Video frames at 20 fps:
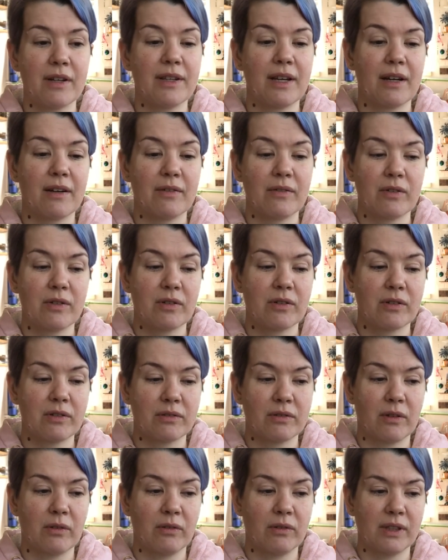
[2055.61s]
There were
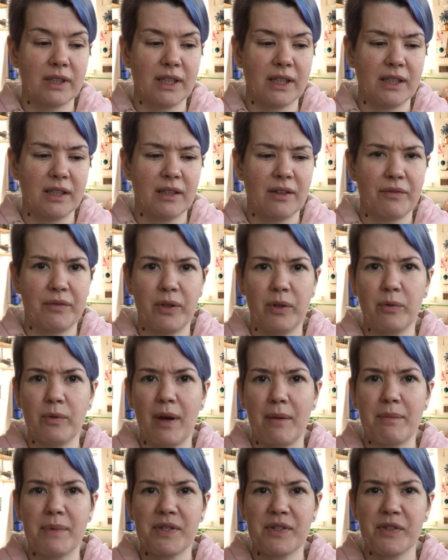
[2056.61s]
only a few
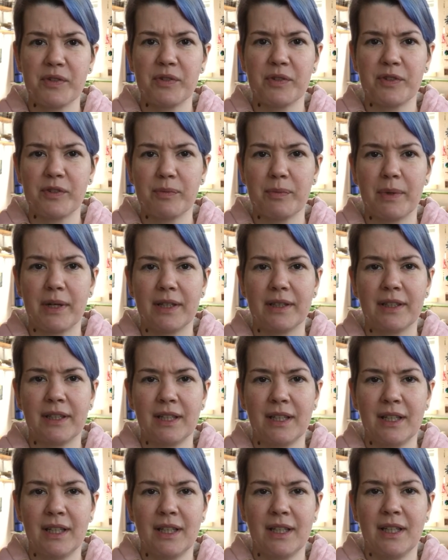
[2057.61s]
episodes, but
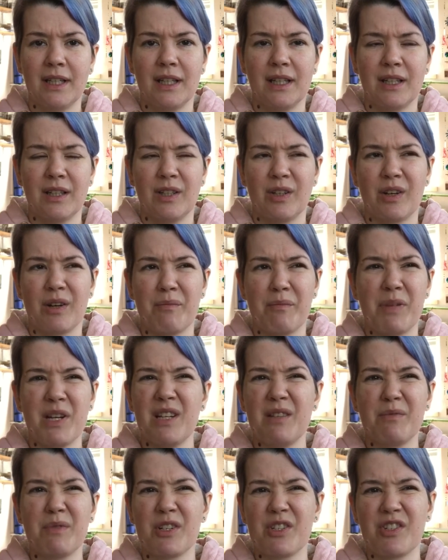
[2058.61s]
you can
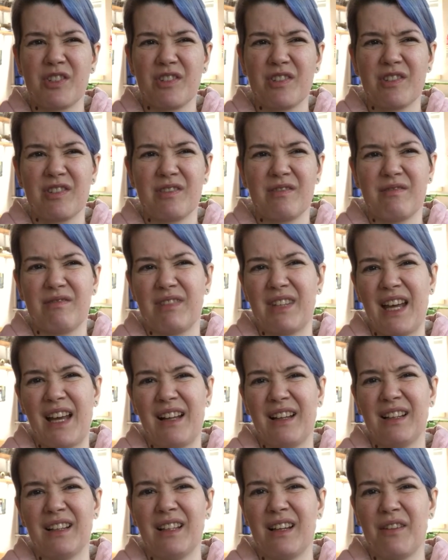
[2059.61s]
pretty much
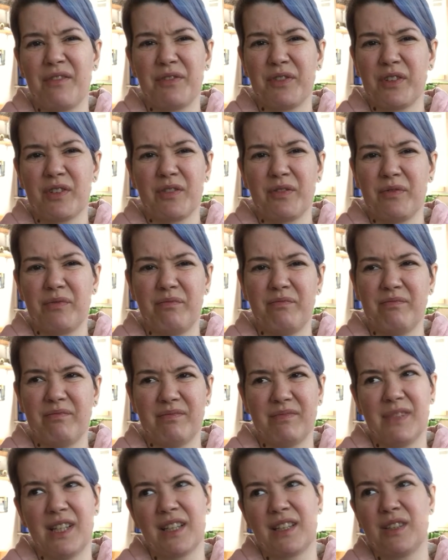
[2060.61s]
tell after
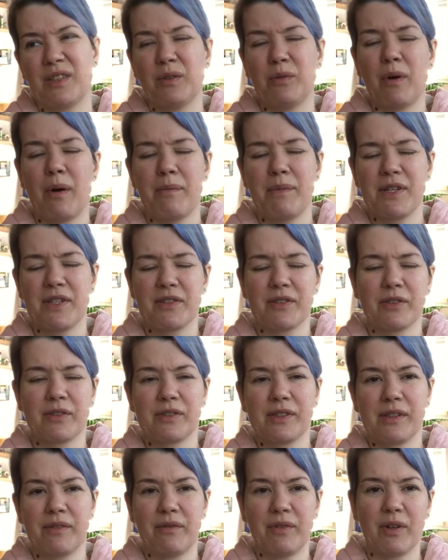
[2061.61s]
like 2
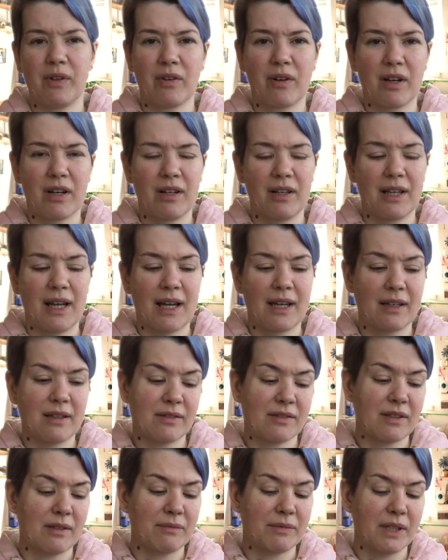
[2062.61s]
episodes if you're gonna like
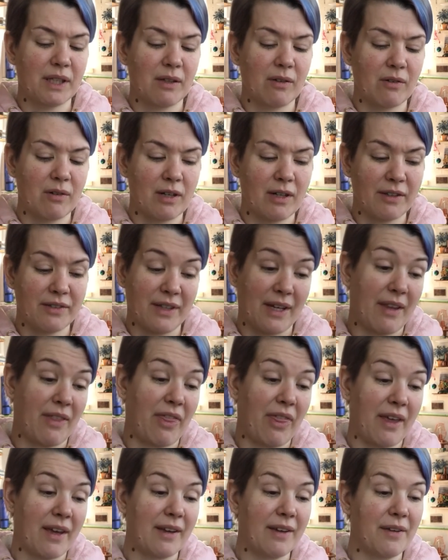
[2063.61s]
something or not, I
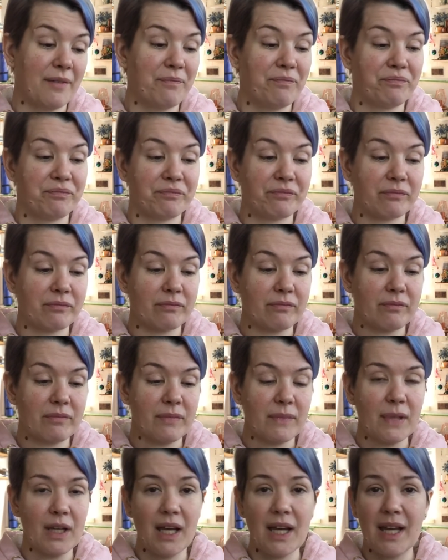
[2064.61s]
think.
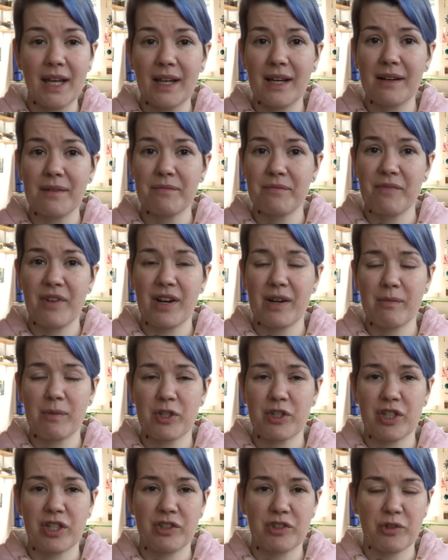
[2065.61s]
And I'm very
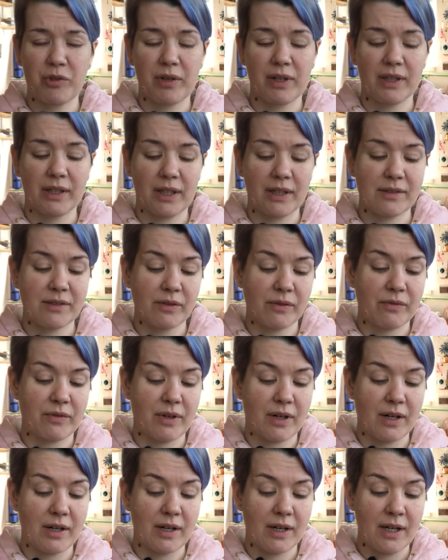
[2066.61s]
much enjoying that so
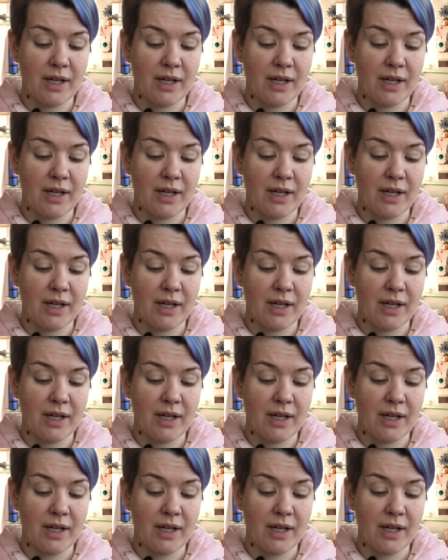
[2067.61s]
far.